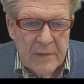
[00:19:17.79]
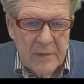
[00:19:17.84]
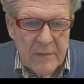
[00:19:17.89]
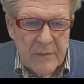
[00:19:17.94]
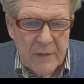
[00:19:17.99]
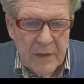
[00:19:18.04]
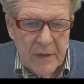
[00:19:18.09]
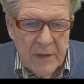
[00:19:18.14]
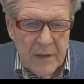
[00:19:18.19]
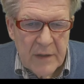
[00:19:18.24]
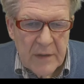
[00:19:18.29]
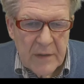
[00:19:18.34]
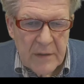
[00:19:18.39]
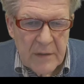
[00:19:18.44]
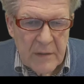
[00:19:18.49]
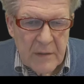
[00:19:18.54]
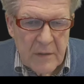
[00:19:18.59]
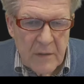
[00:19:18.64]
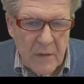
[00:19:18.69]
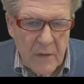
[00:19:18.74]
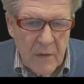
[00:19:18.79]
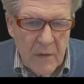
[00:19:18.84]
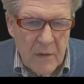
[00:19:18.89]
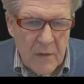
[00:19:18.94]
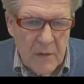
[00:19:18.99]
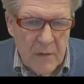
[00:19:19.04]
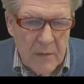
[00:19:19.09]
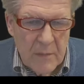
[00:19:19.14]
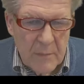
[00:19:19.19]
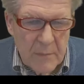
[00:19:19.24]
we can call
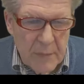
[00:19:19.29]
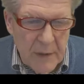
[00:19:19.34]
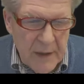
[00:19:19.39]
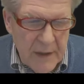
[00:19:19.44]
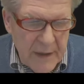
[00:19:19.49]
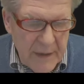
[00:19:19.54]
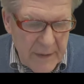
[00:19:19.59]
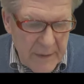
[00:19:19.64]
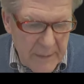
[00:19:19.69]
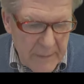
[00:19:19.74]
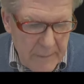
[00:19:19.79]
plan.